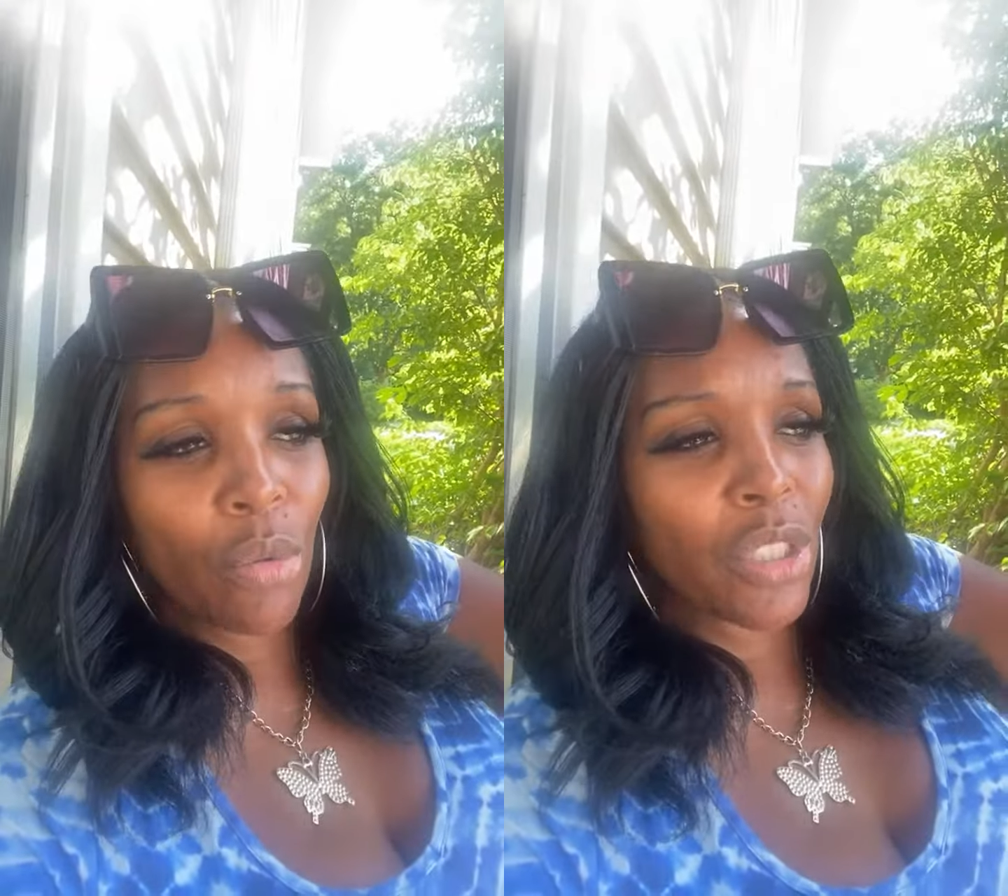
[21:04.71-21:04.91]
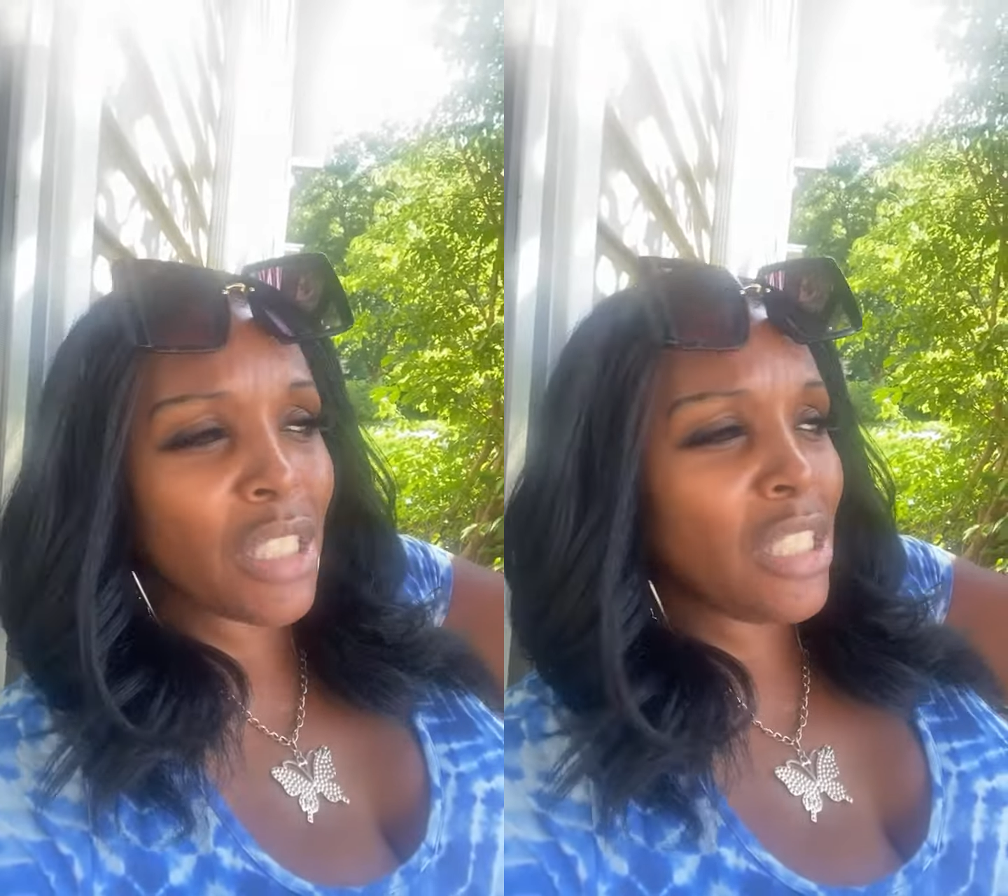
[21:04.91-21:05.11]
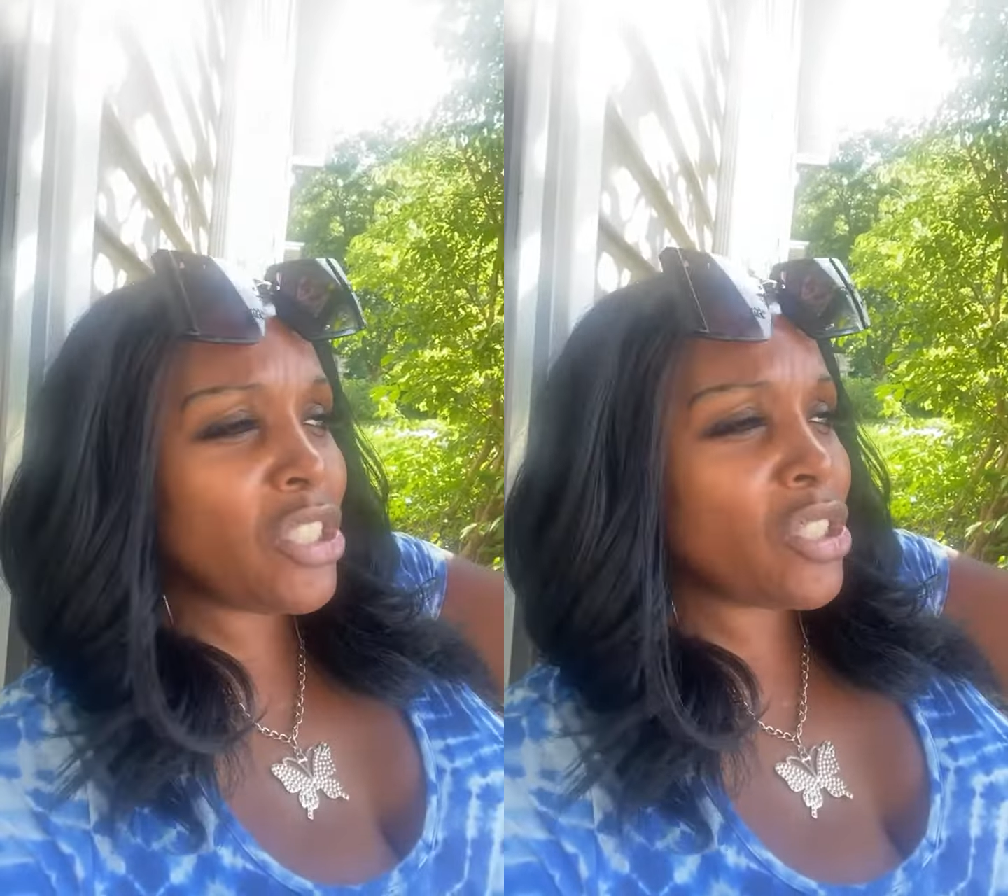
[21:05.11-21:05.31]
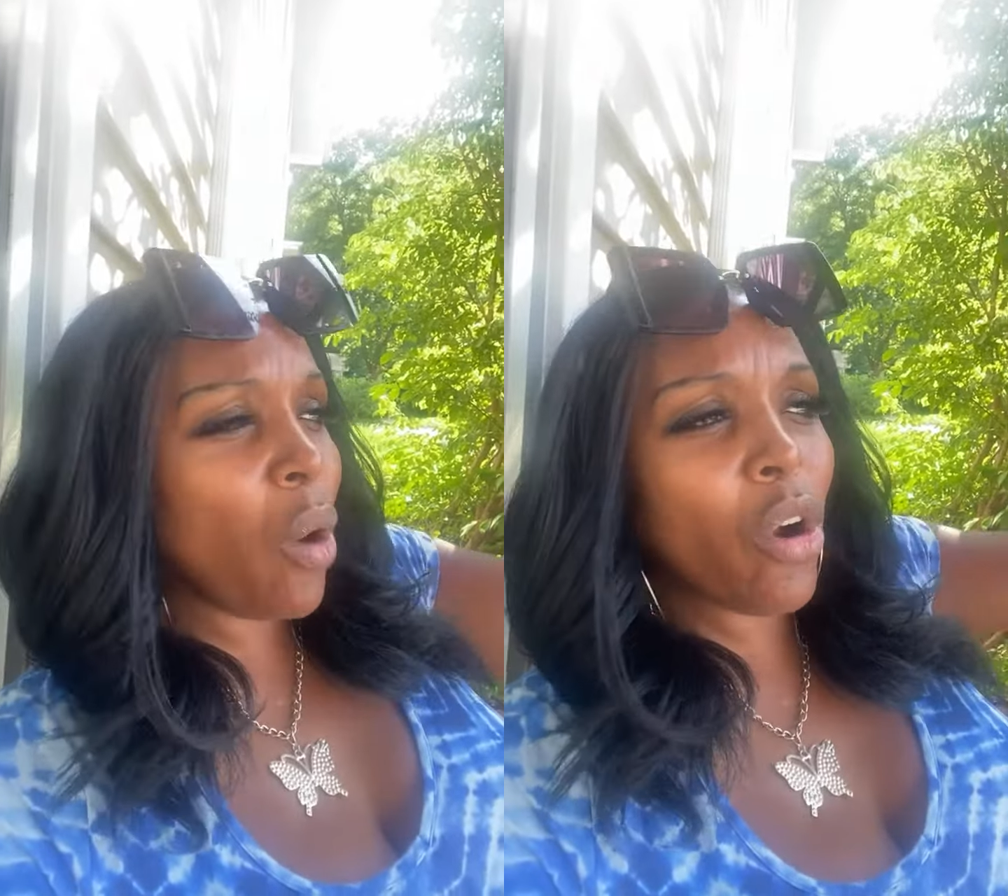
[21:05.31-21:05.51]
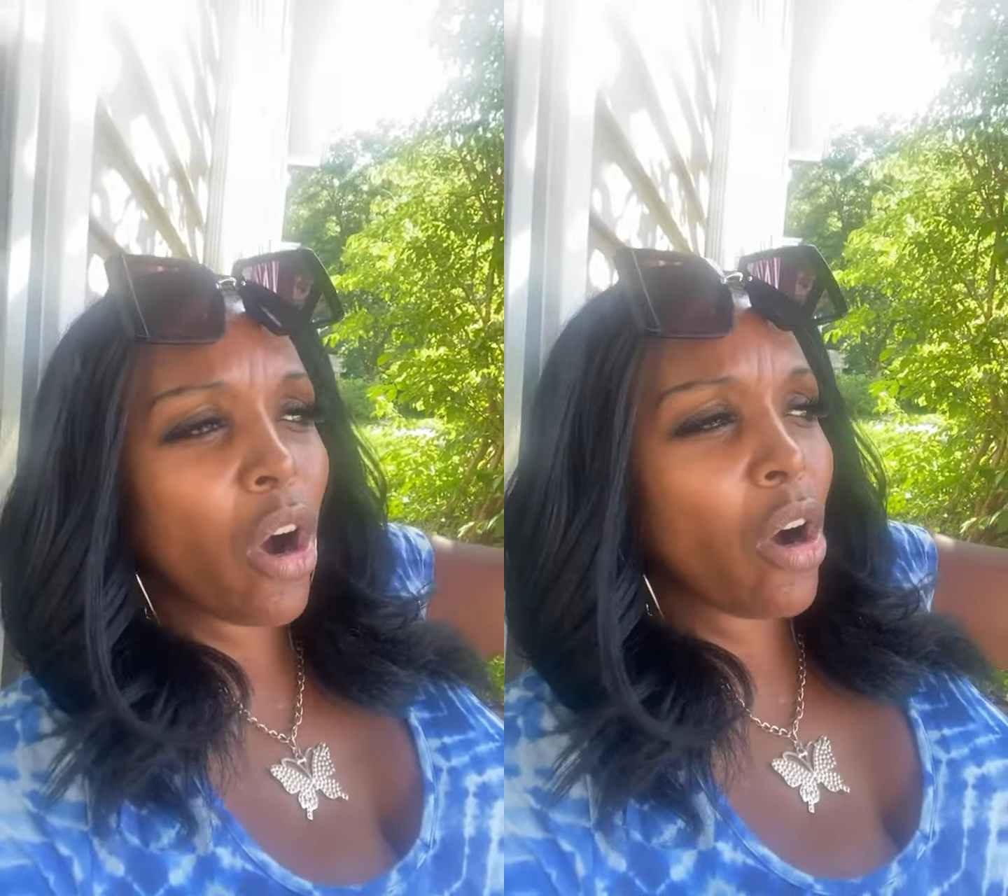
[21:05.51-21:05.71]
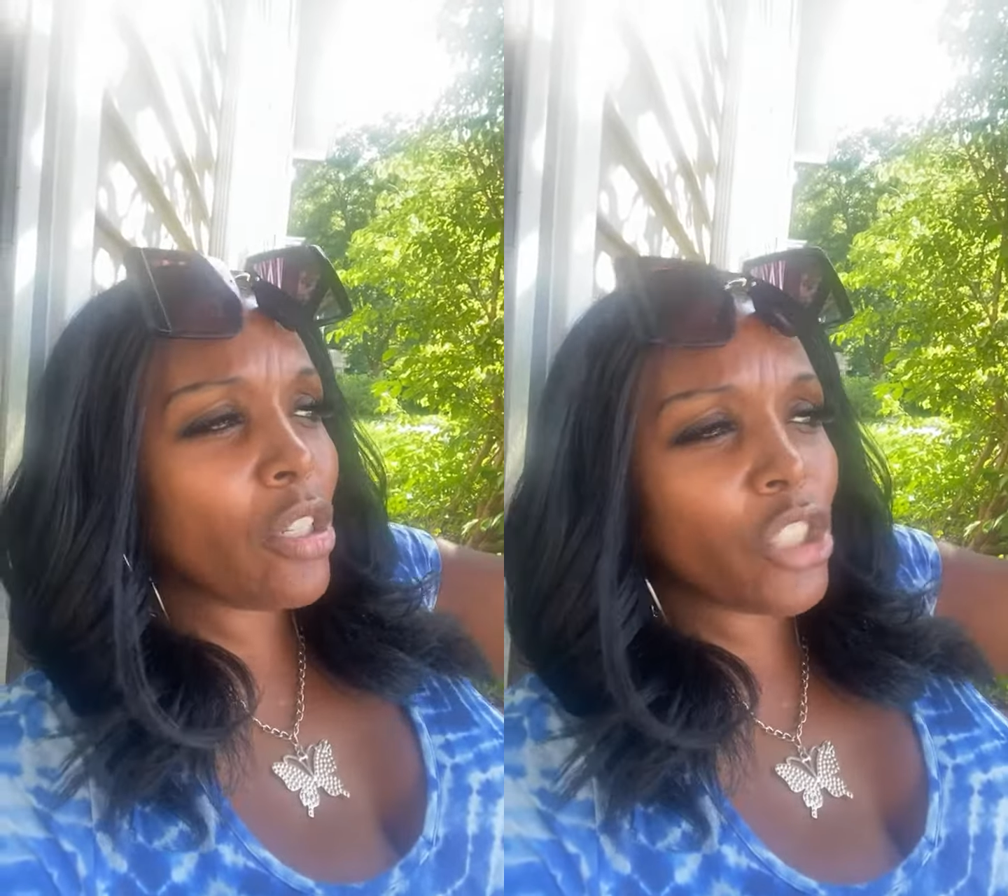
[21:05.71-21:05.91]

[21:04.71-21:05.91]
these so-called